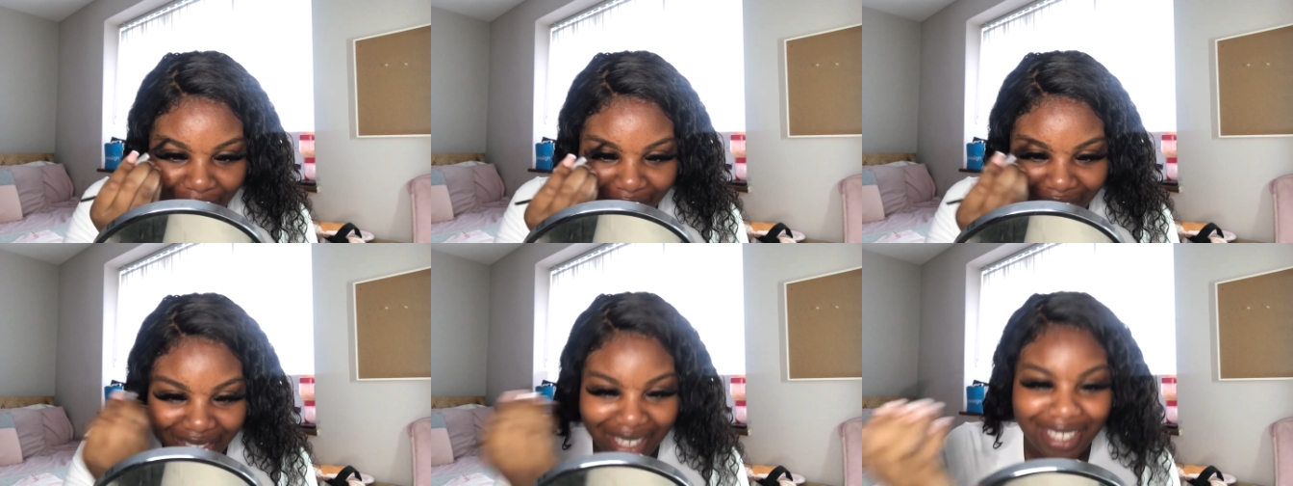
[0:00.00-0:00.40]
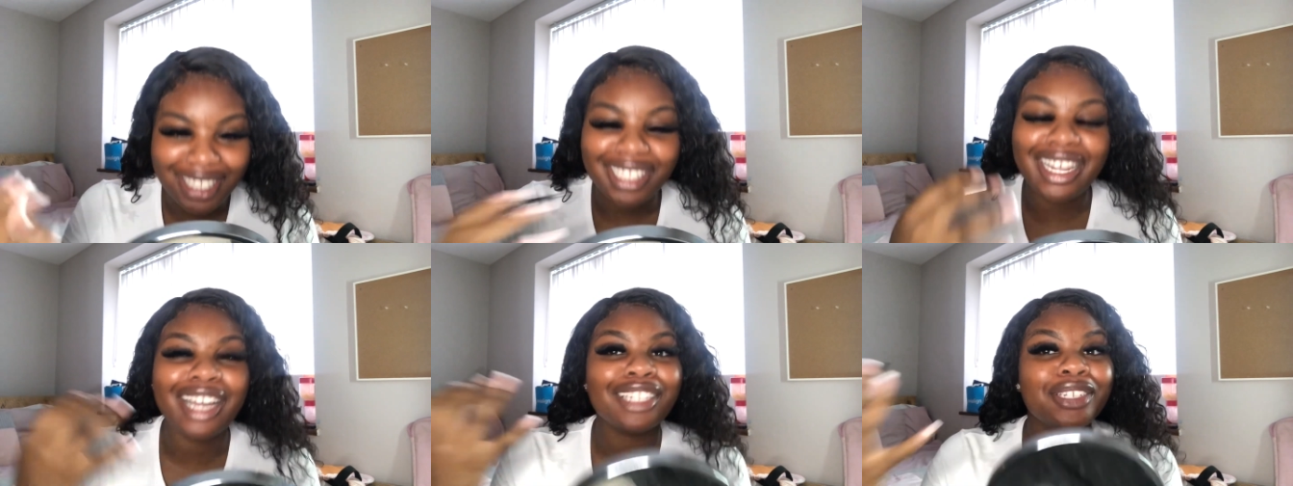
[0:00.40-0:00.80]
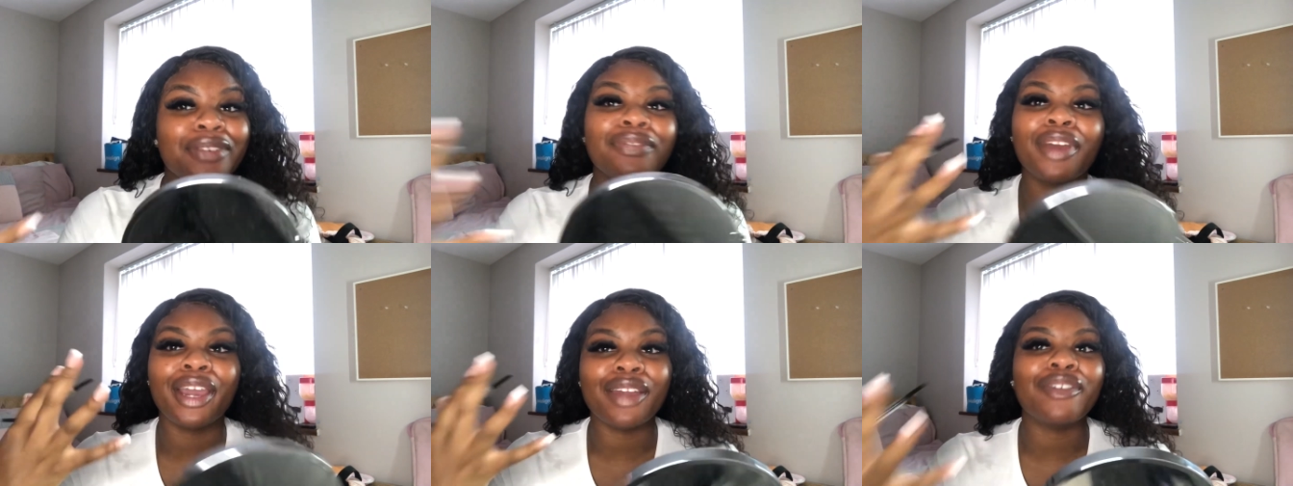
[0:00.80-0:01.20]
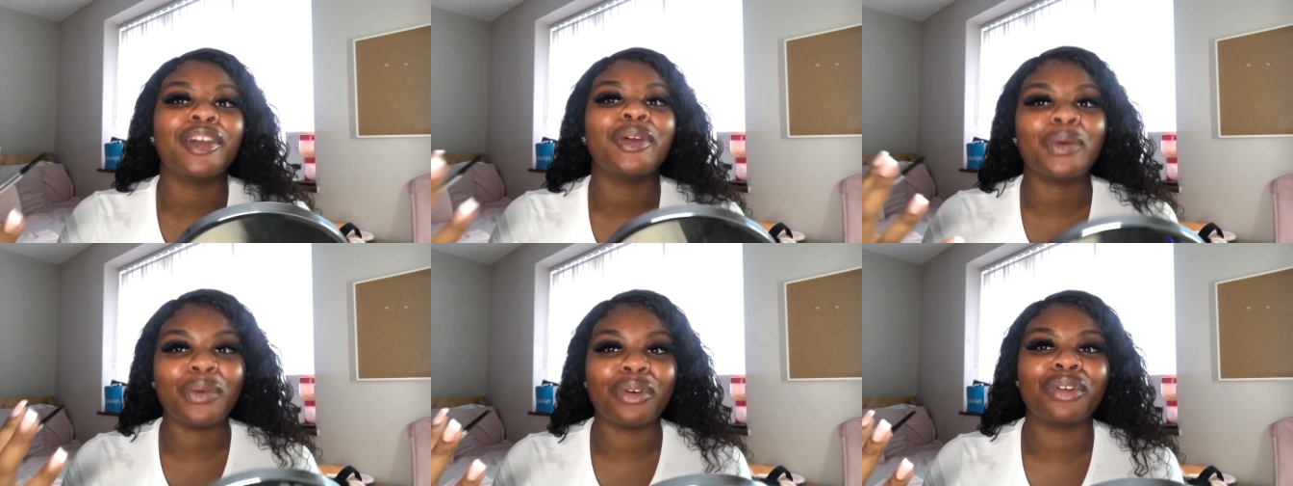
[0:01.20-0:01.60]
this is actually very, very
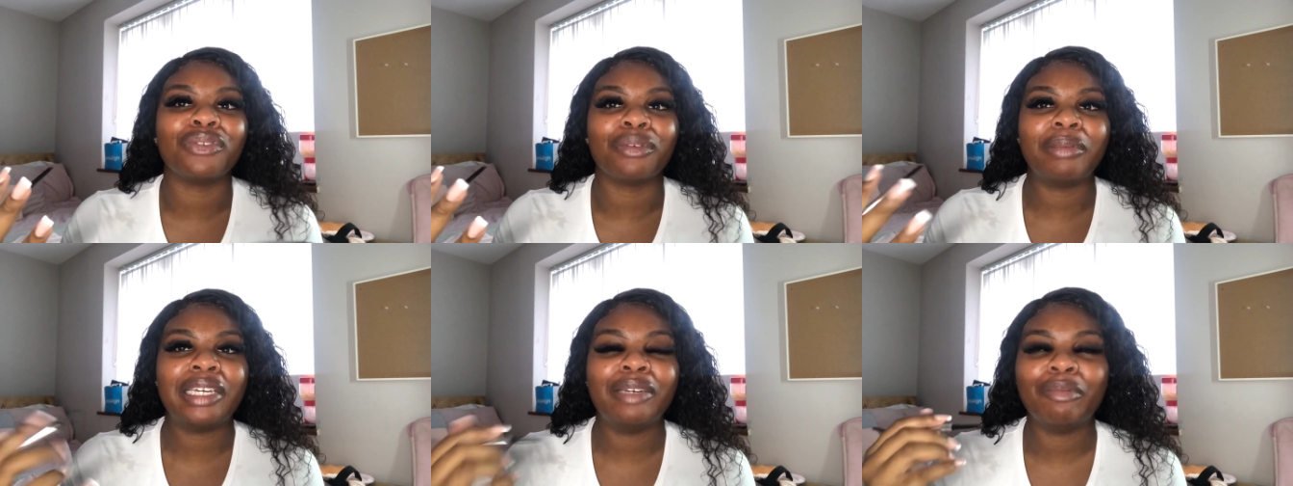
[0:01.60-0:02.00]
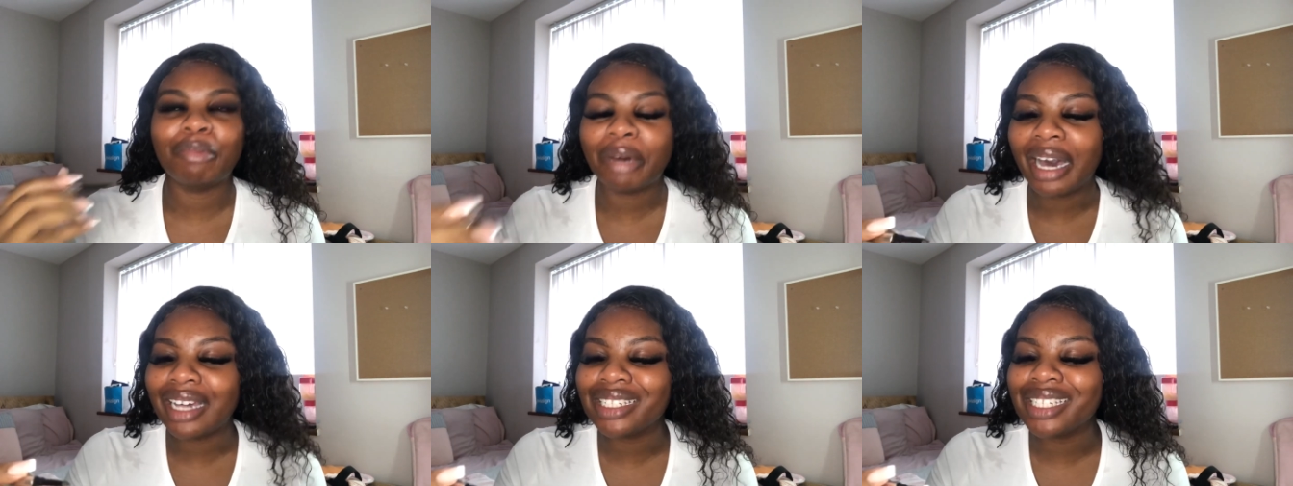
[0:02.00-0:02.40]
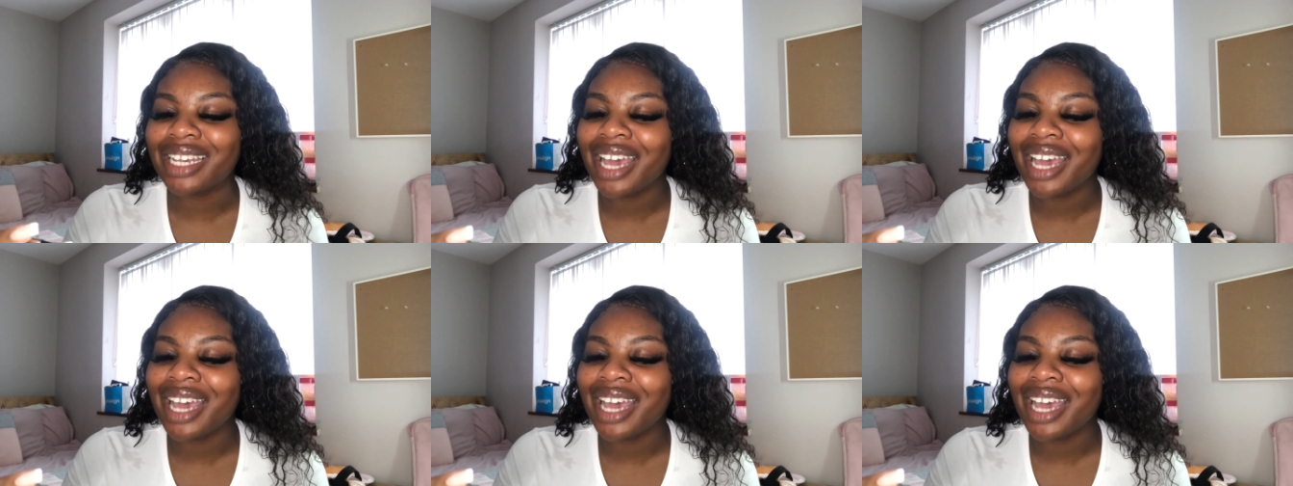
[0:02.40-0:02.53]
awkward for me. But